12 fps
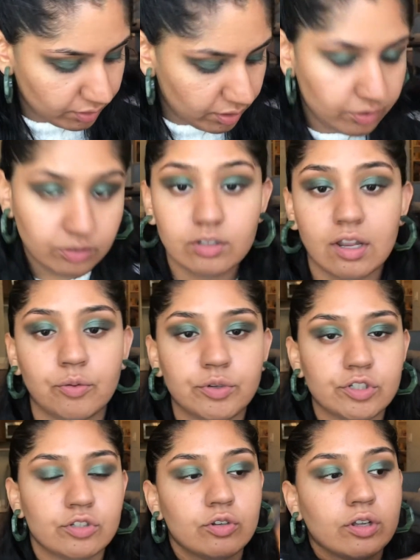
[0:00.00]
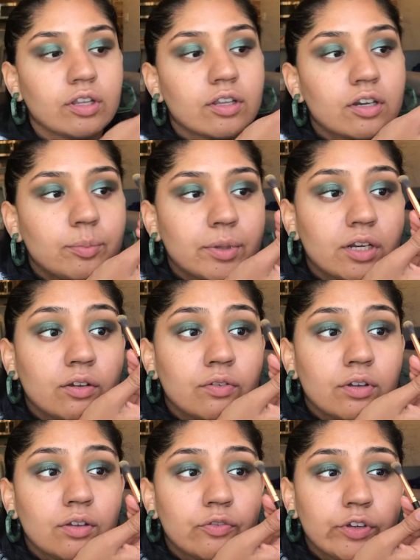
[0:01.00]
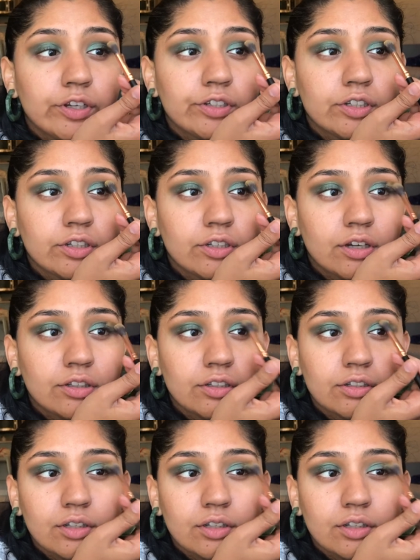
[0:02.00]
So now we're just doing a little bit of finishing touches